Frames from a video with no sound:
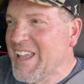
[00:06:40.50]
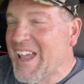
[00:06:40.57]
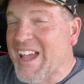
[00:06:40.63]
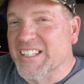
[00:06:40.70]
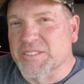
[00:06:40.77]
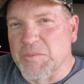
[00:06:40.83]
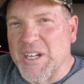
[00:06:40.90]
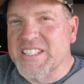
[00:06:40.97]

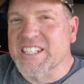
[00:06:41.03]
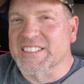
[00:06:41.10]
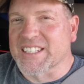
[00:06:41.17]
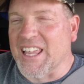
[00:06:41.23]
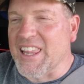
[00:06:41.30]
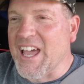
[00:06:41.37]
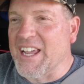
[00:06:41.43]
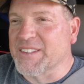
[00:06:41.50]
As much as
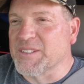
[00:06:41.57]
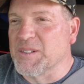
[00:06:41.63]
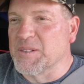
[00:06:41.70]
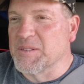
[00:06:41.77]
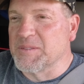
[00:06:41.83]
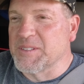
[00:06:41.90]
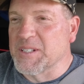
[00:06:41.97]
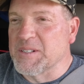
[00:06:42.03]
I like
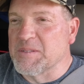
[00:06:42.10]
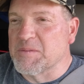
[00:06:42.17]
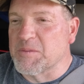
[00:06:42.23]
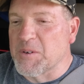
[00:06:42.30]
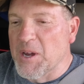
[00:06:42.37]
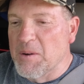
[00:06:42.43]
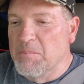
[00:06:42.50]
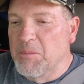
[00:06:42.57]
the
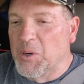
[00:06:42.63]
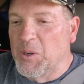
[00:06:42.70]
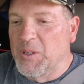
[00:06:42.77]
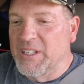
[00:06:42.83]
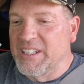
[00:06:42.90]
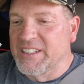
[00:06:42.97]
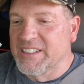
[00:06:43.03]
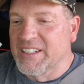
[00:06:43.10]

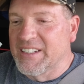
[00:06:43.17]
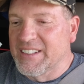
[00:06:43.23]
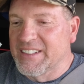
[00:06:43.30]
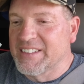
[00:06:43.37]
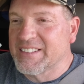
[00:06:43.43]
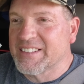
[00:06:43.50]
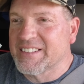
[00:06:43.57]
rumble and I